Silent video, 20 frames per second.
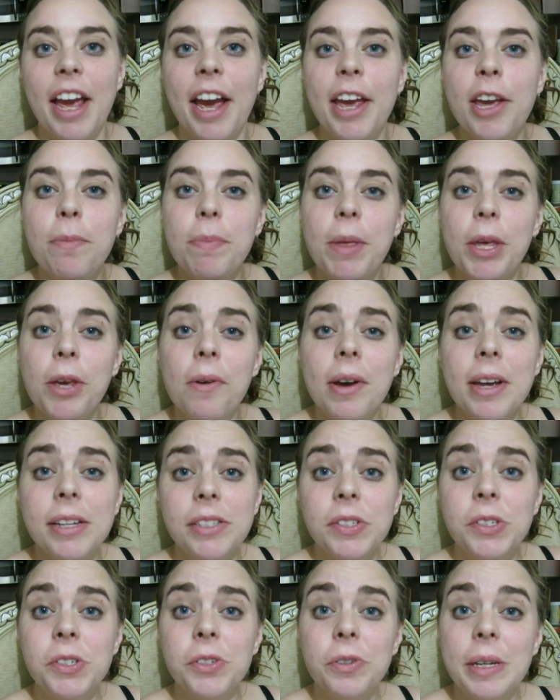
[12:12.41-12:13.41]
I hope that you guys
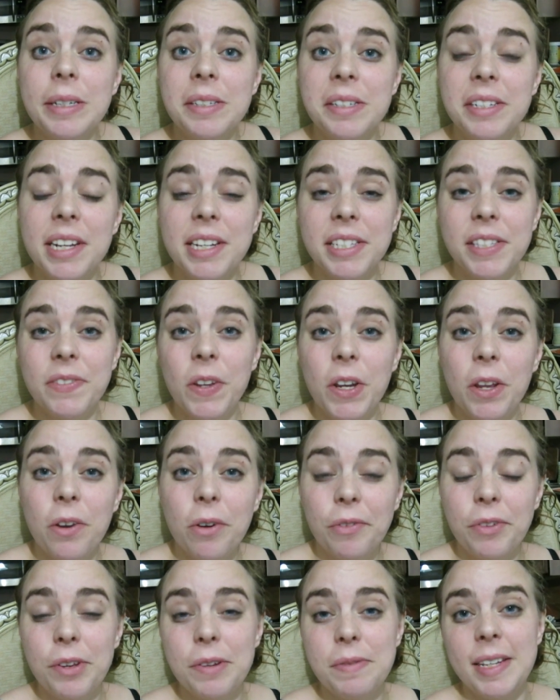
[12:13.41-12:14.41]
enjoyed today's video.
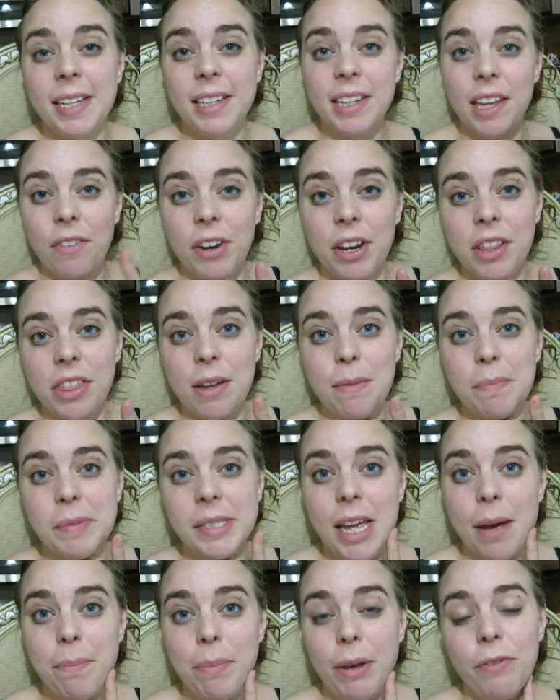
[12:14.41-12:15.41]
If you did, give it a thumbs
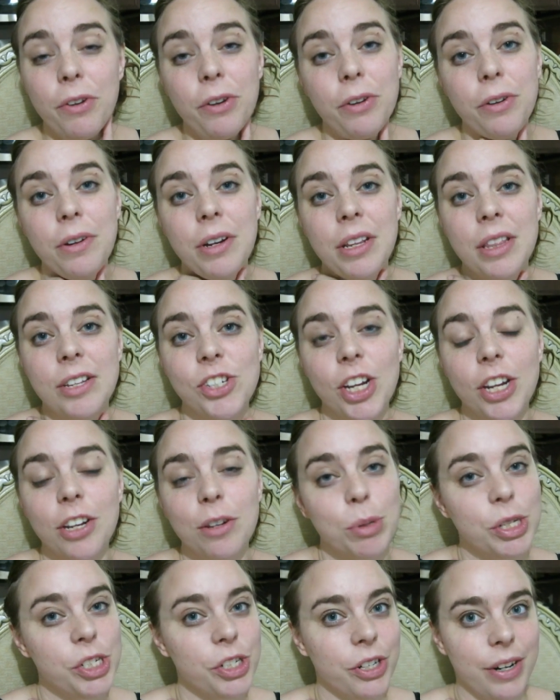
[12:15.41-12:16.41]
up. If you're new to the channel,
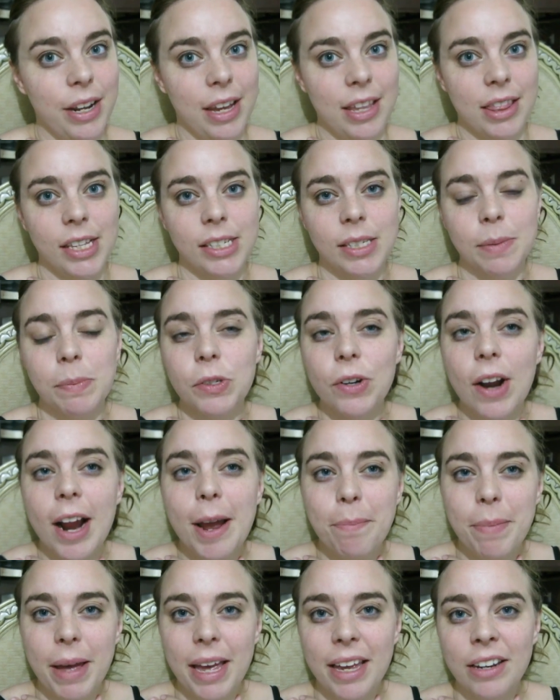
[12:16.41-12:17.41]
be sure to hit the
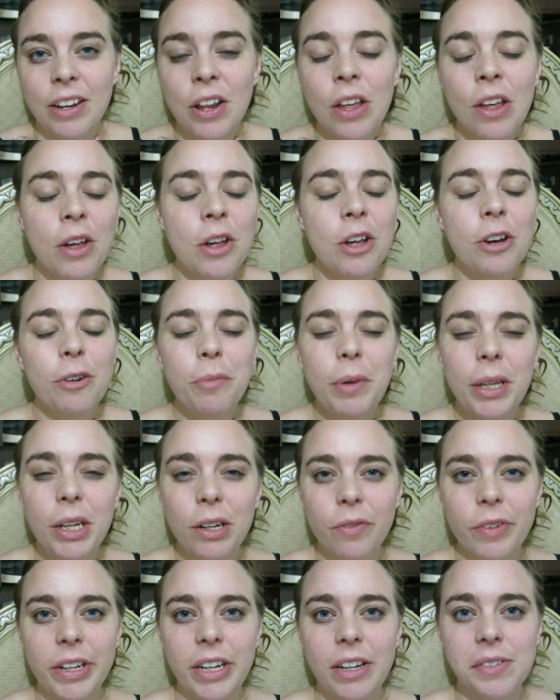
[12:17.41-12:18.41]
subscribe button. We
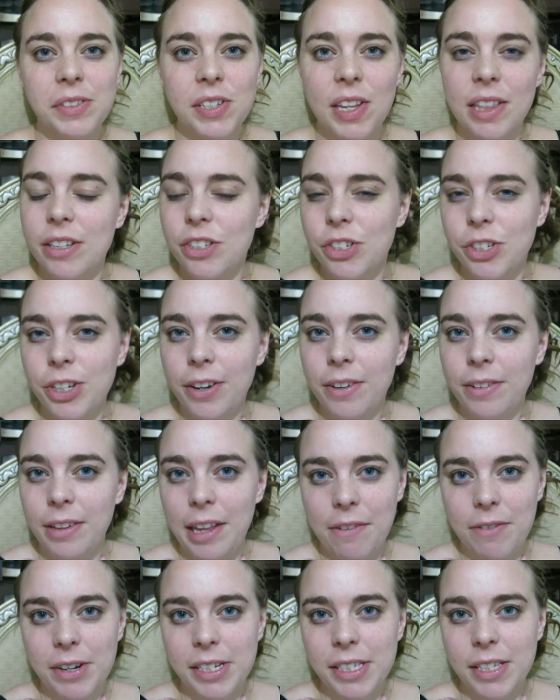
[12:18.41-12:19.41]
do videos on this channel
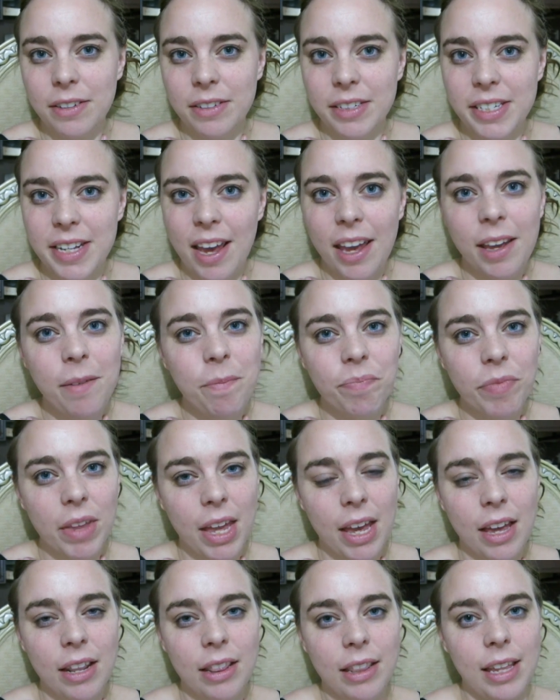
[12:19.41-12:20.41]
every single day,
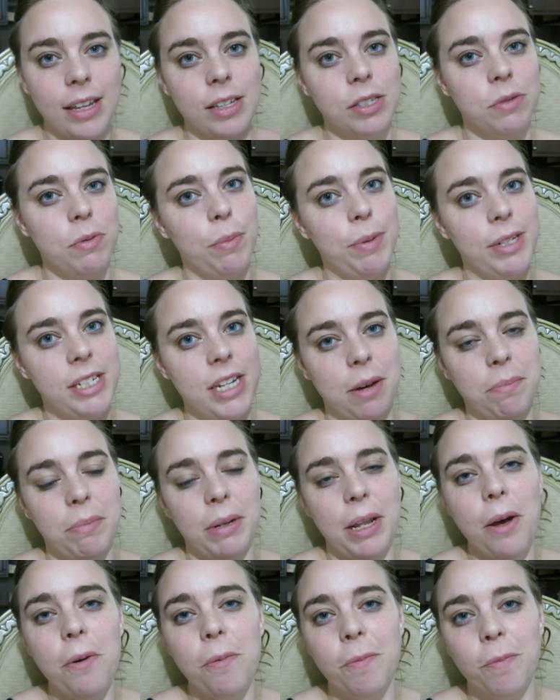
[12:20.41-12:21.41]
and links will be down
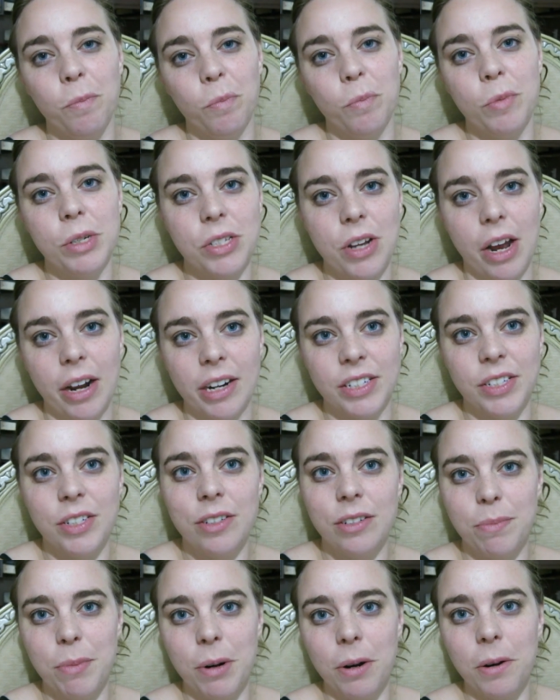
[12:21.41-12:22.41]
below. We'll talk to you
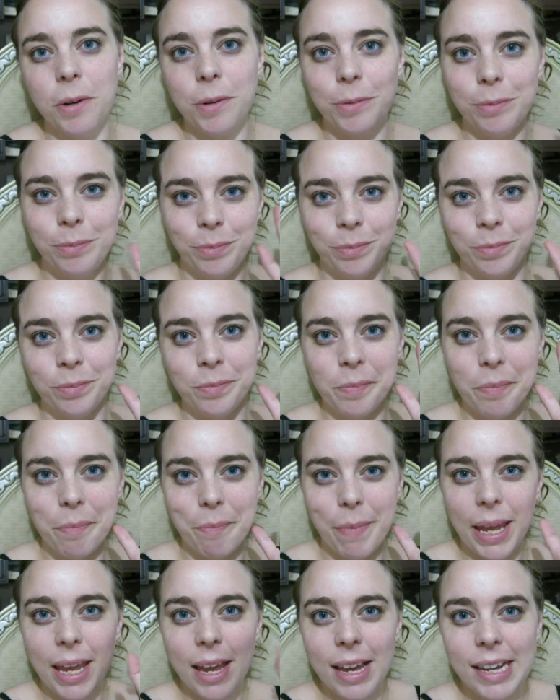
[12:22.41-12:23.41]
tomorrow.
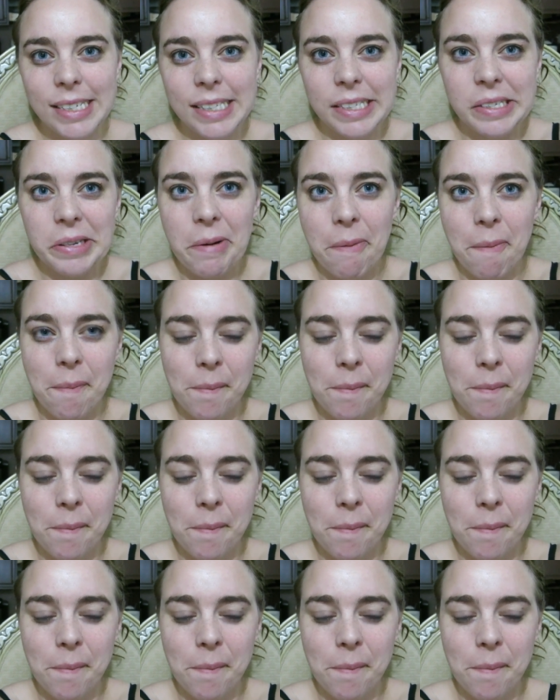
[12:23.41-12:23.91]
Bye, guys.